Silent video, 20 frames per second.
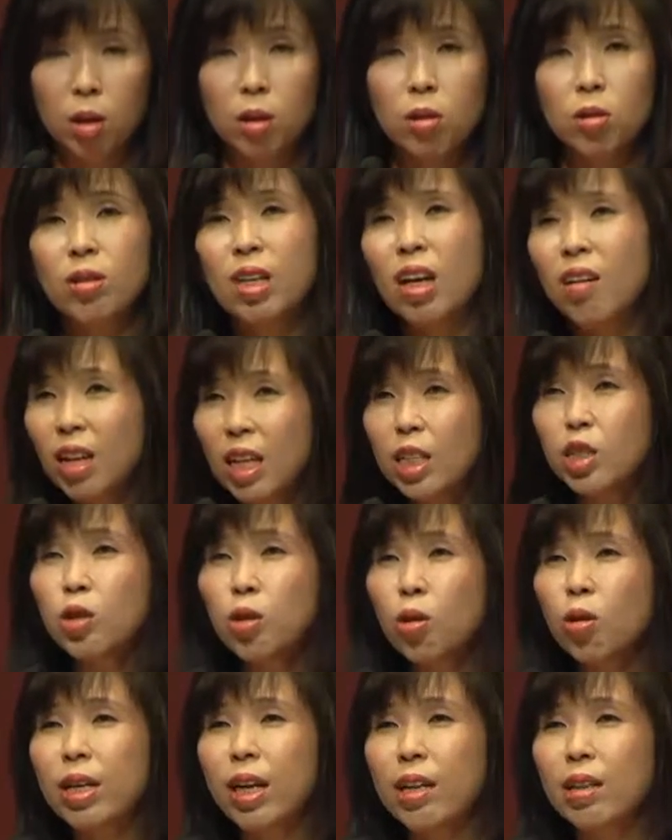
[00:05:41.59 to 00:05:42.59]
So now let's
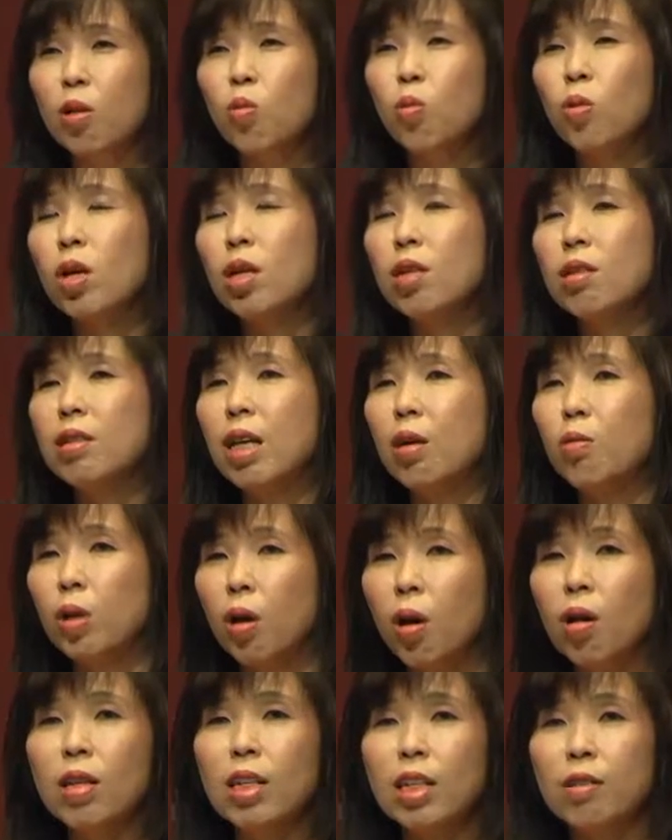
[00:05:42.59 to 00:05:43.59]
look at the world that we
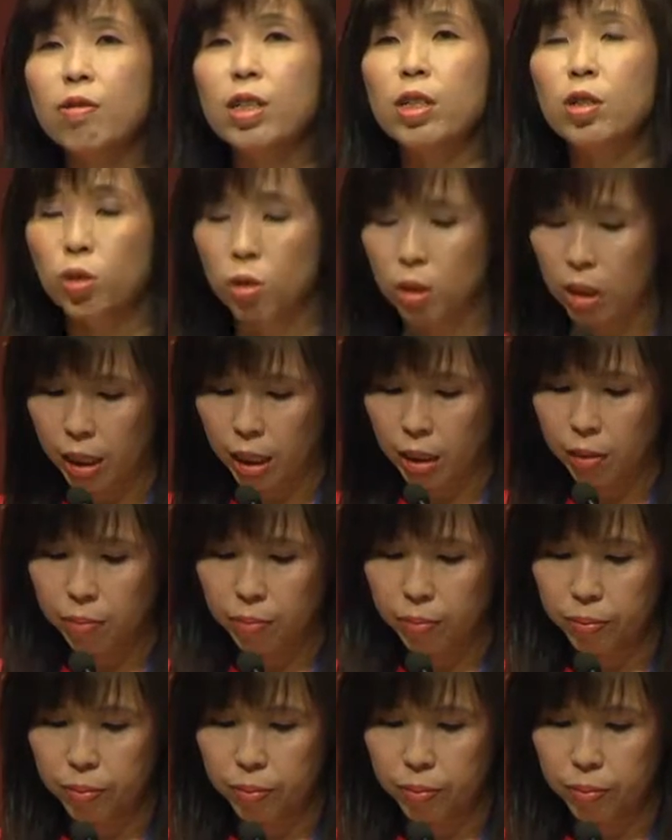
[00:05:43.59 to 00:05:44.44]
all live in today.